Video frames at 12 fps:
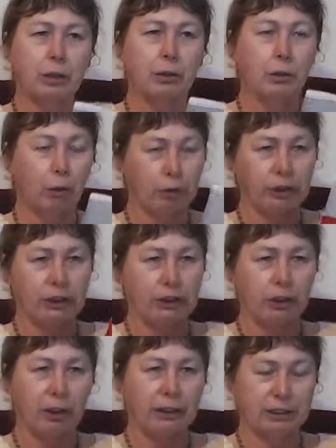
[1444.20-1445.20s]
not the
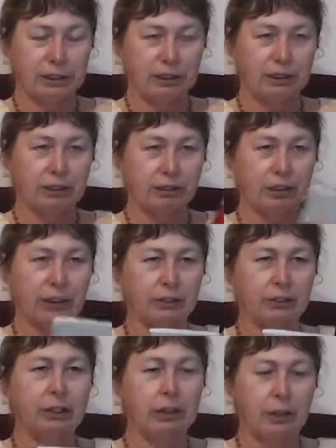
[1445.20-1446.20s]
entire distance of the
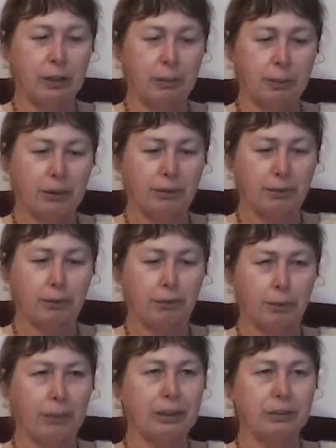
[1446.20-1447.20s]
country, but
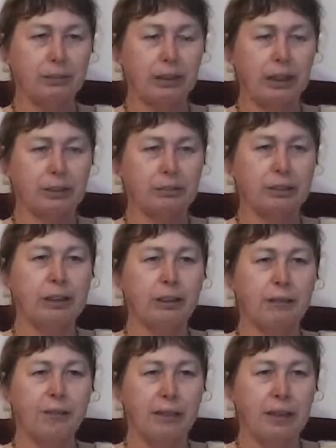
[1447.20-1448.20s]
for much of the country.
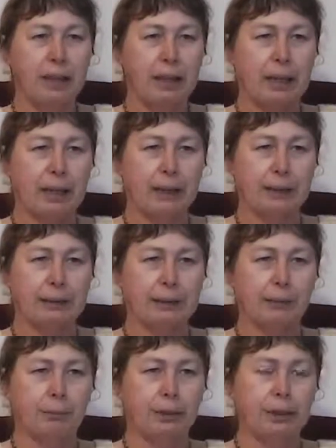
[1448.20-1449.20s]
And
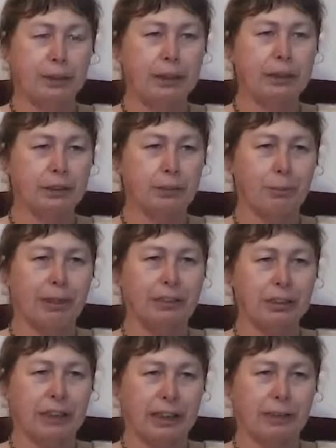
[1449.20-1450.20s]
it links the
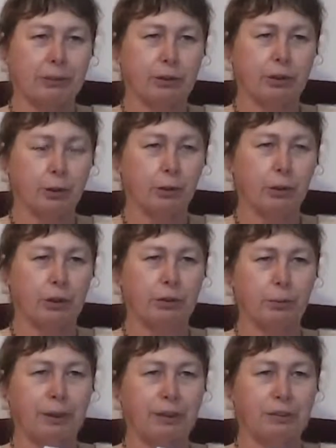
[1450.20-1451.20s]
major towns,
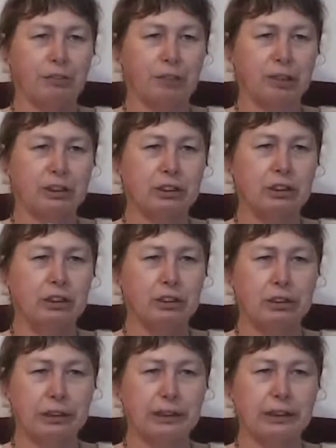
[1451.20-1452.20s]
Auckland, Wellington, Christchurch,
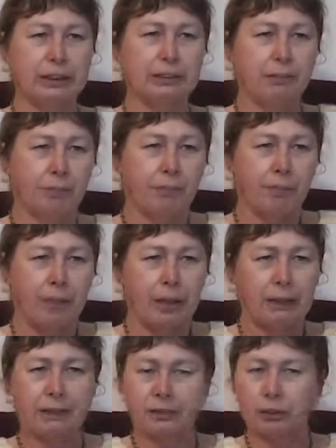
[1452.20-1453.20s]
Dunedin.
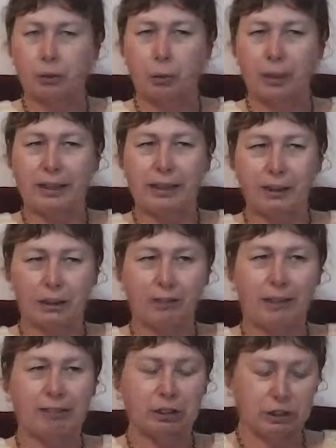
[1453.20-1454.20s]
It doesn't quite get as
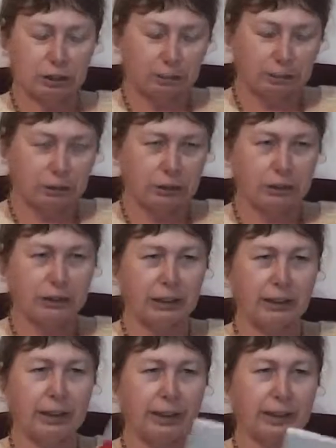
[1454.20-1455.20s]
far as this
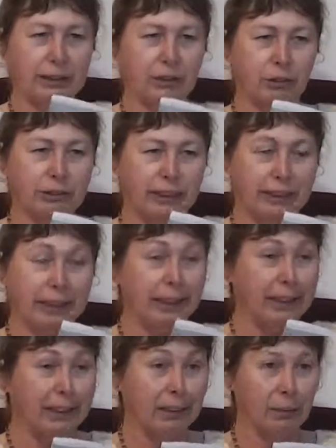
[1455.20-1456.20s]
our last contact there,
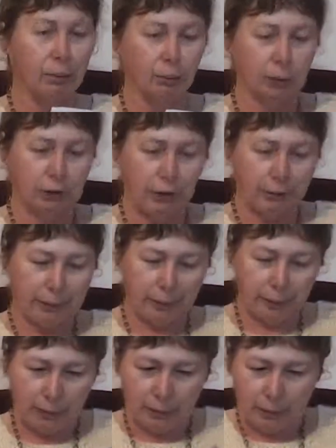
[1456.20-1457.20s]
Ian, was going.
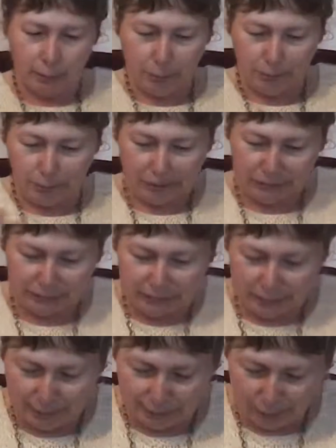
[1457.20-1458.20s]
I better write his
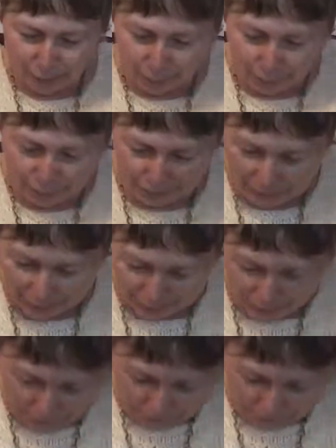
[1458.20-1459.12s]
name down before we forget.